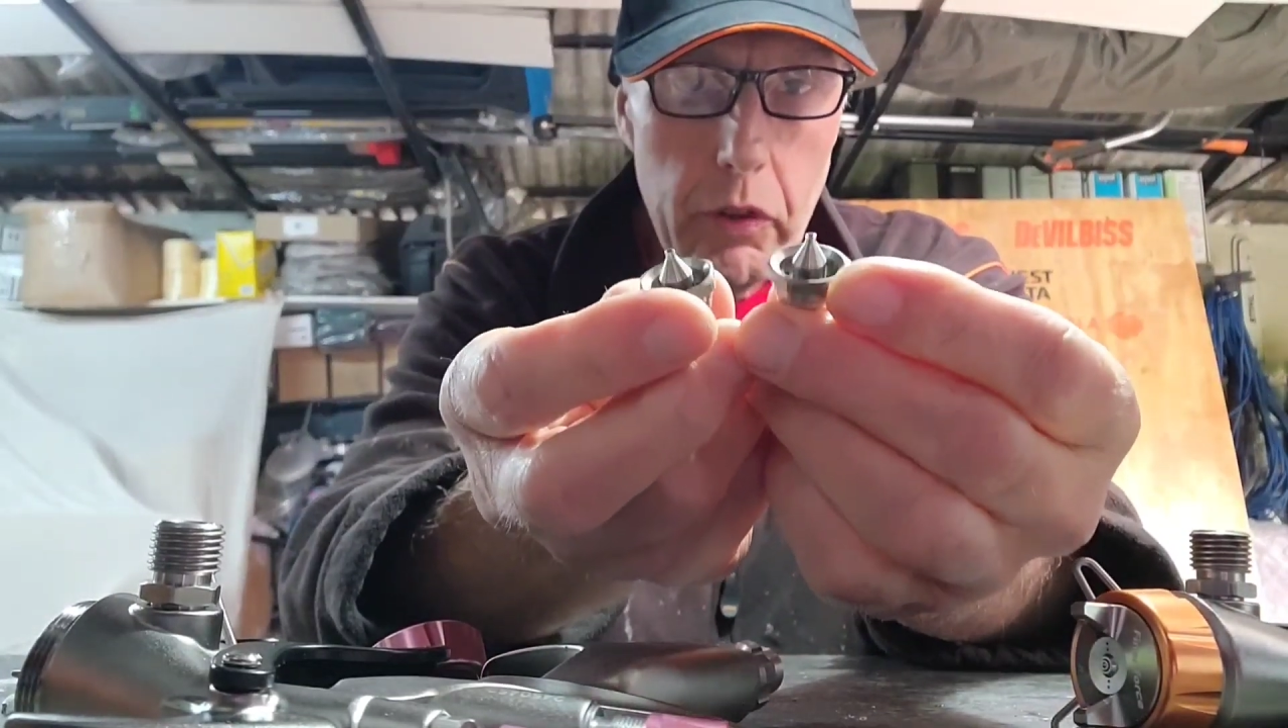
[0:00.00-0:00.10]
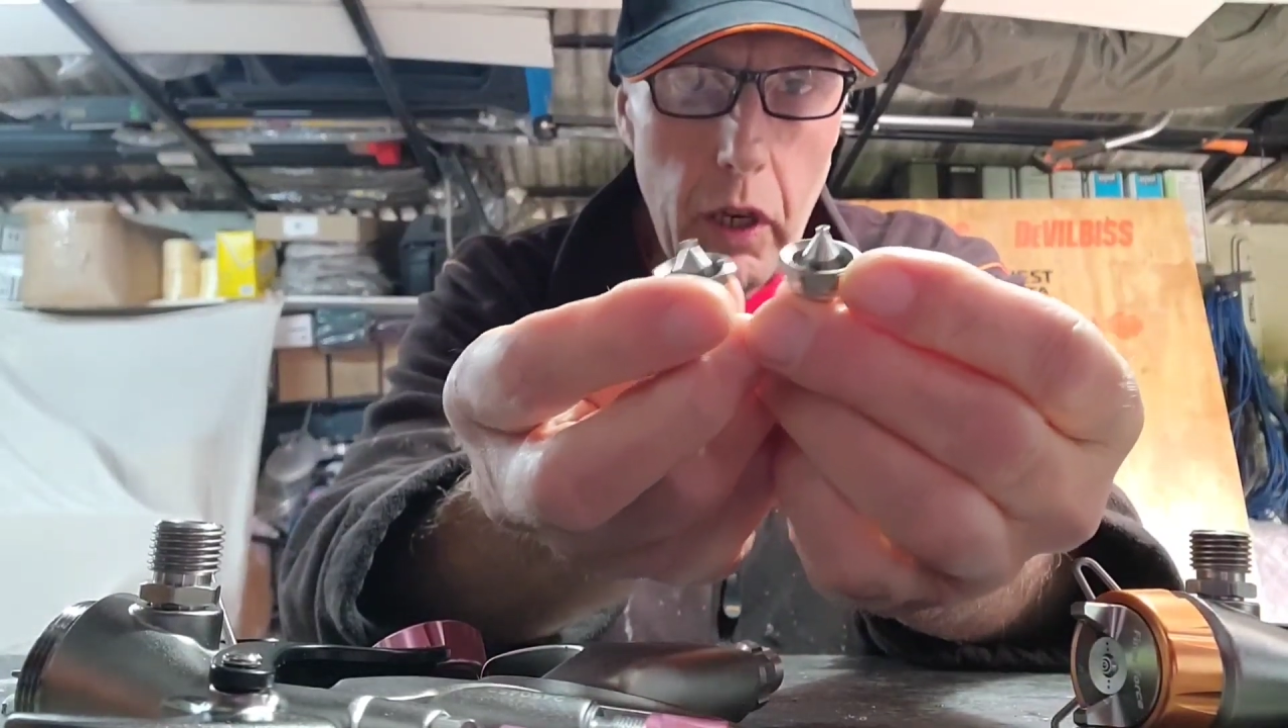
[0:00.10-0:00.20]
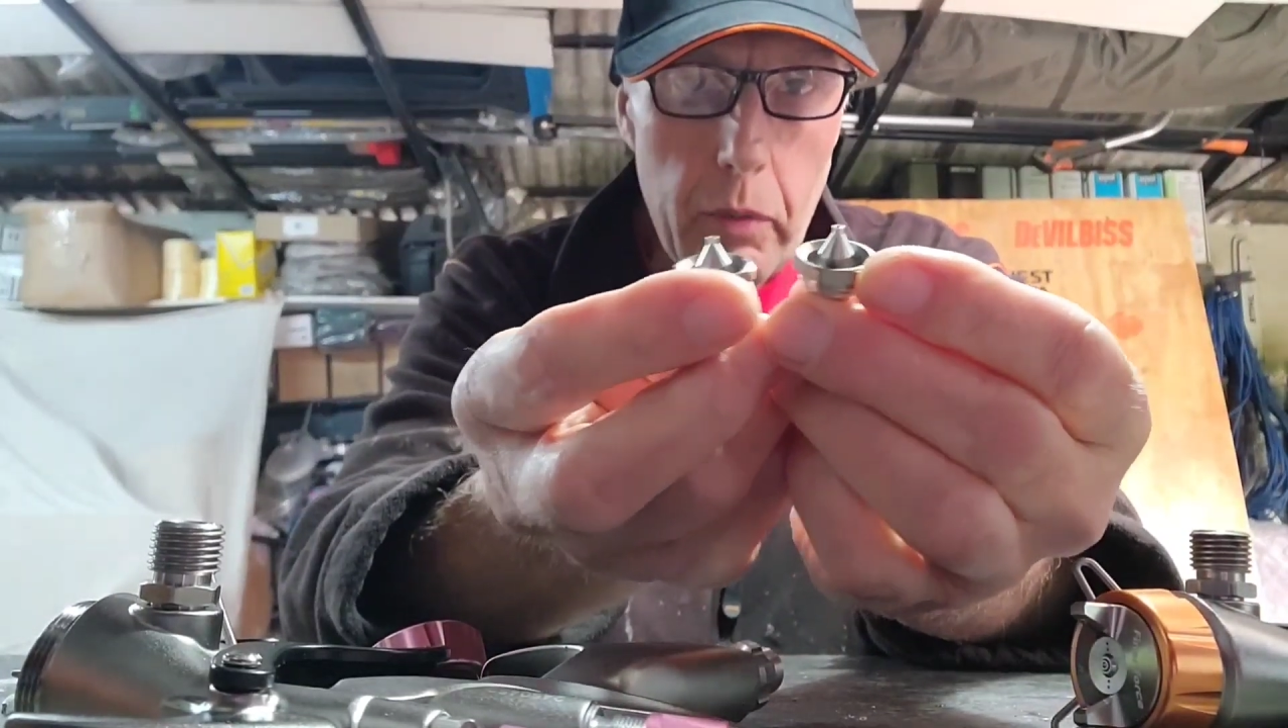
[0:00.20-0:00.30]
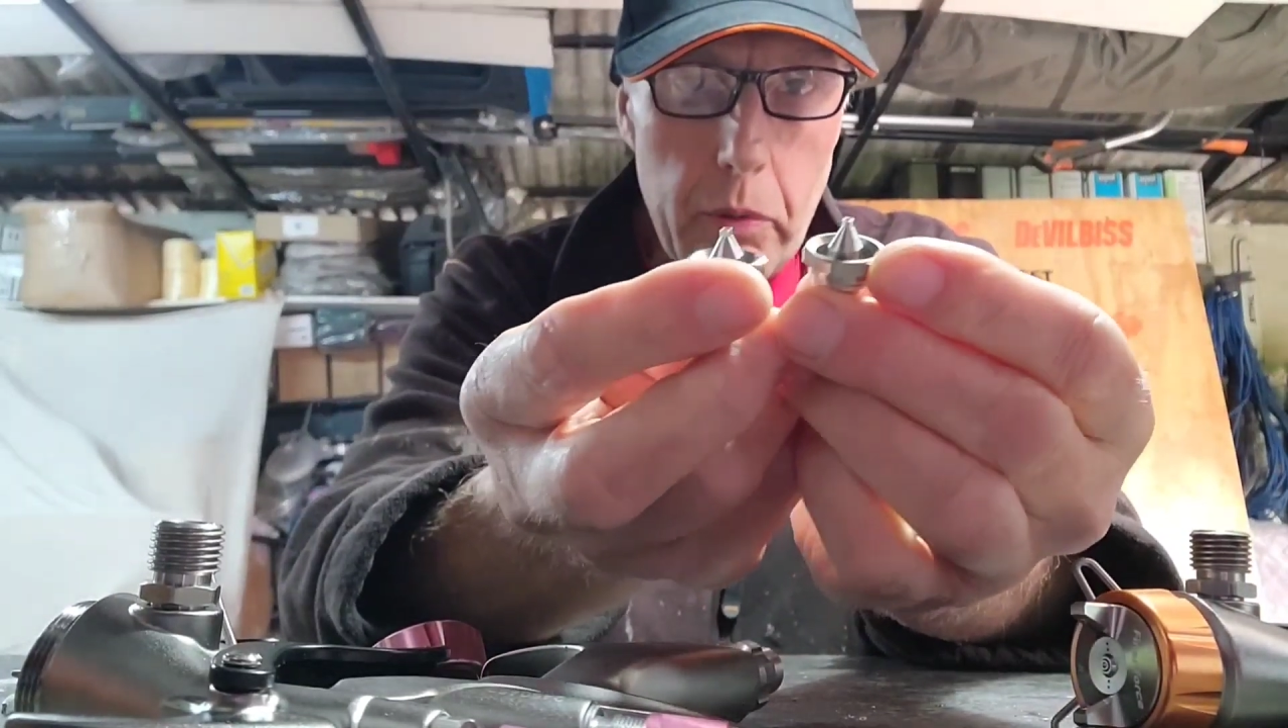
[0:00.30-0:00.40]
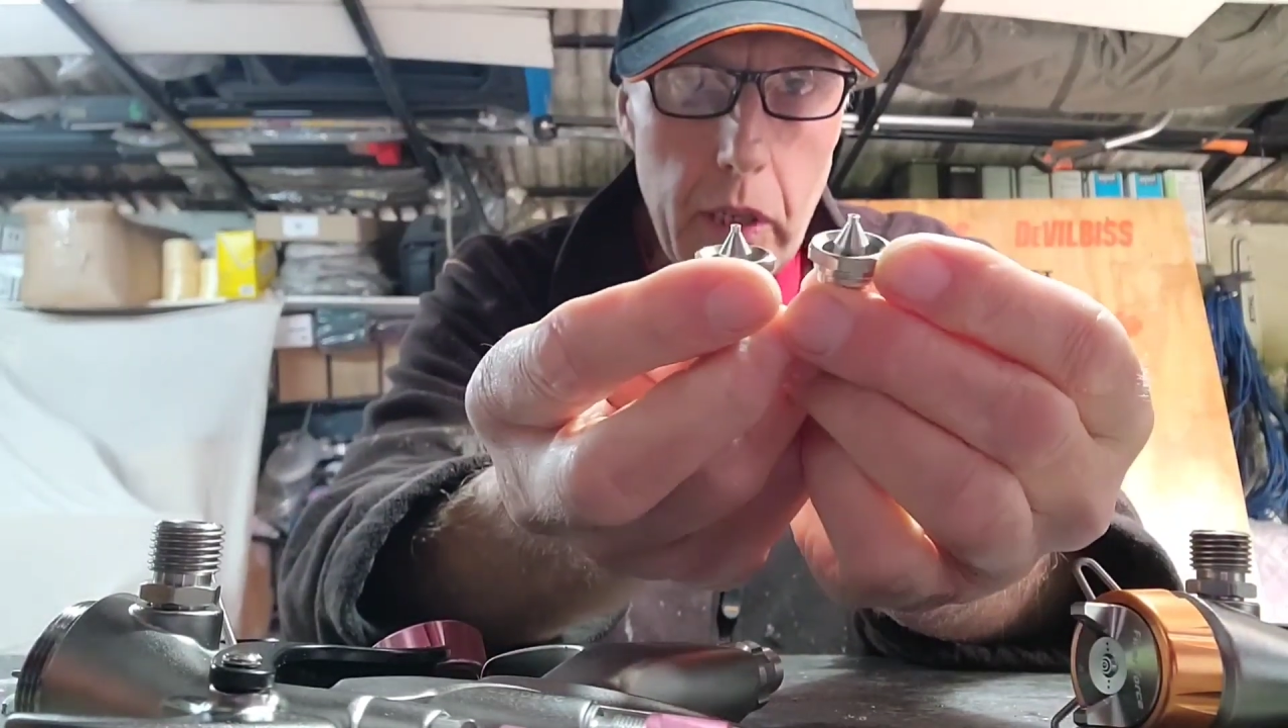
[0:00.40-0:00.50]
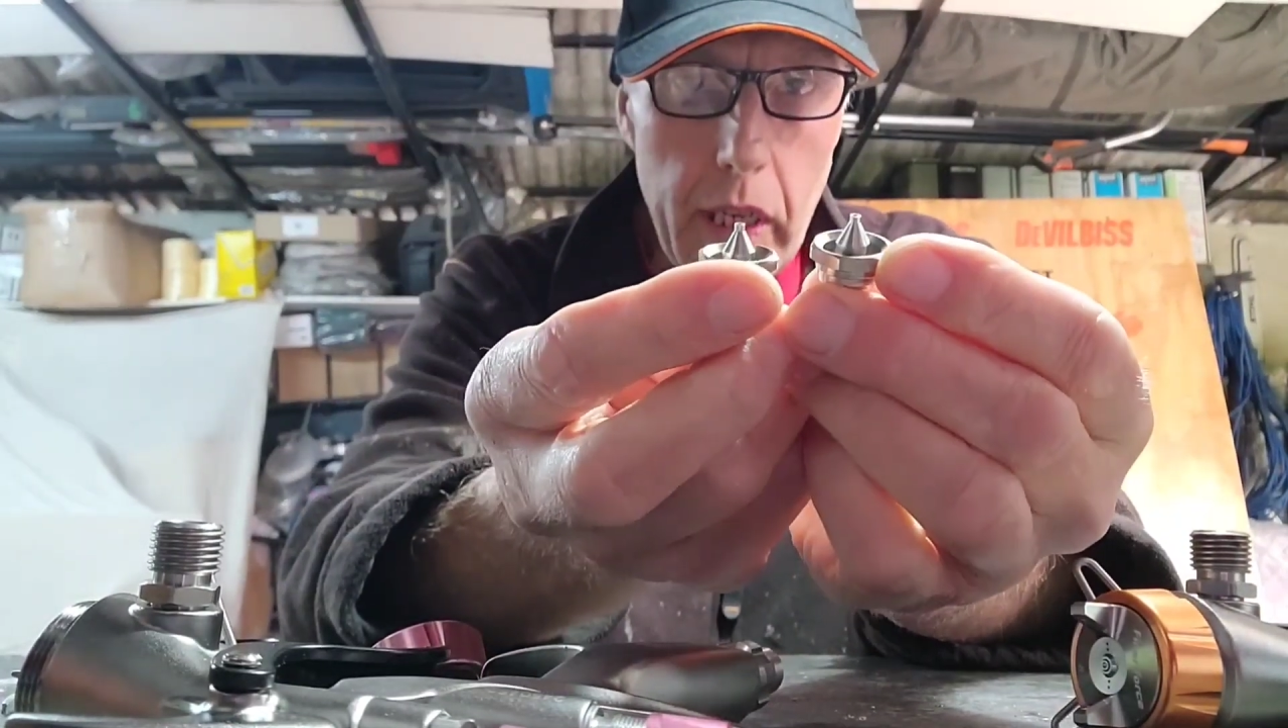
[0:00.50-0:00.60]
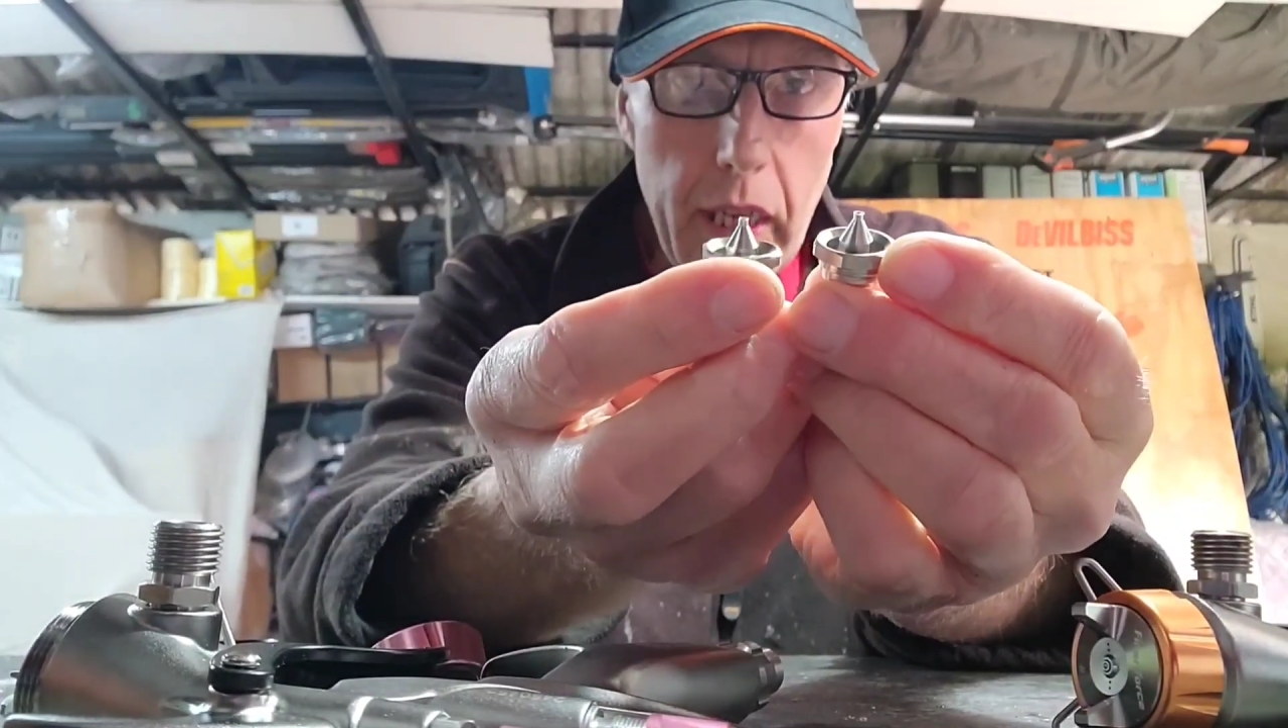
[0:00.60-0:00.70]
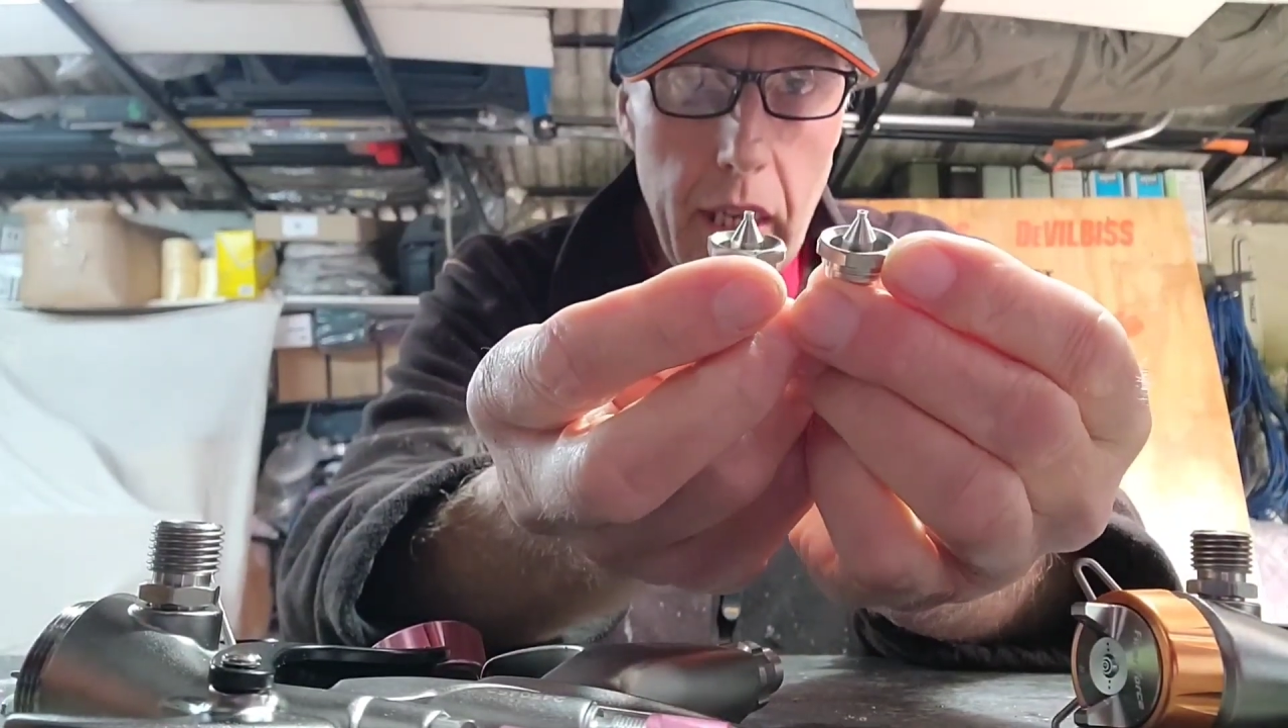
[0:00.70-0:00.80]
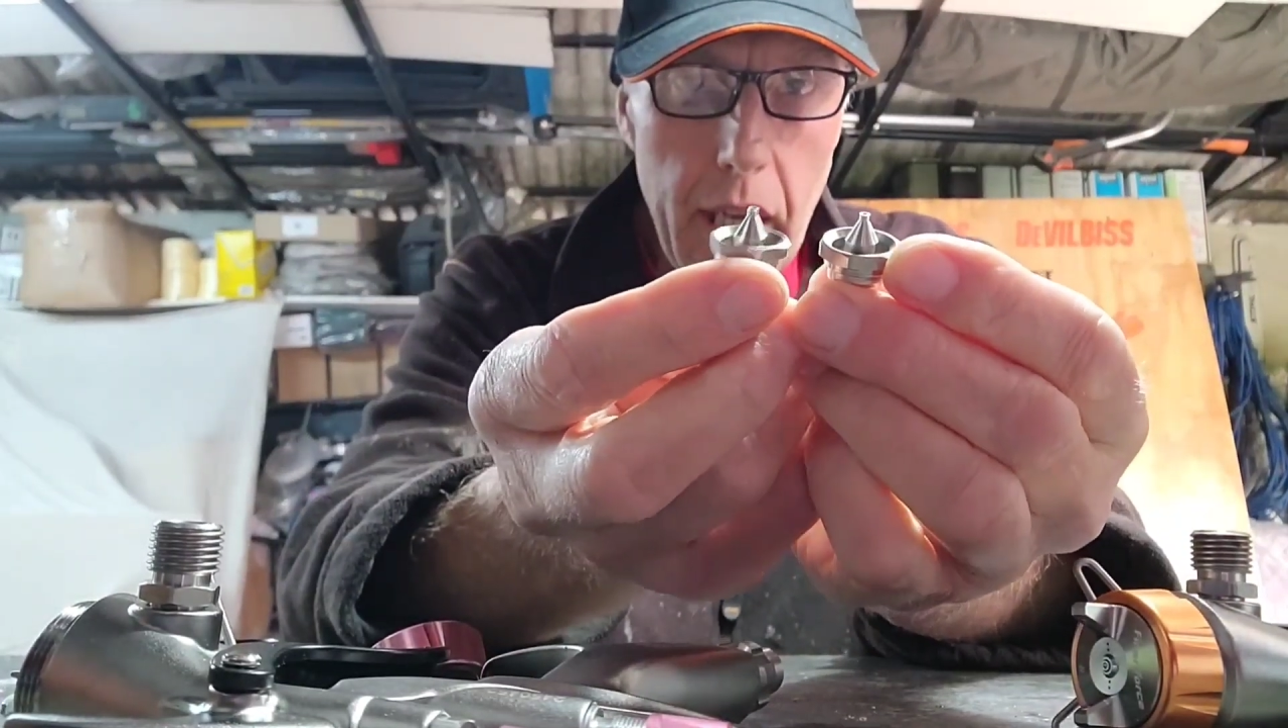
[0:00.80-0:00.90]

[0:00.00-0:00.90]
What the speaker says: Type C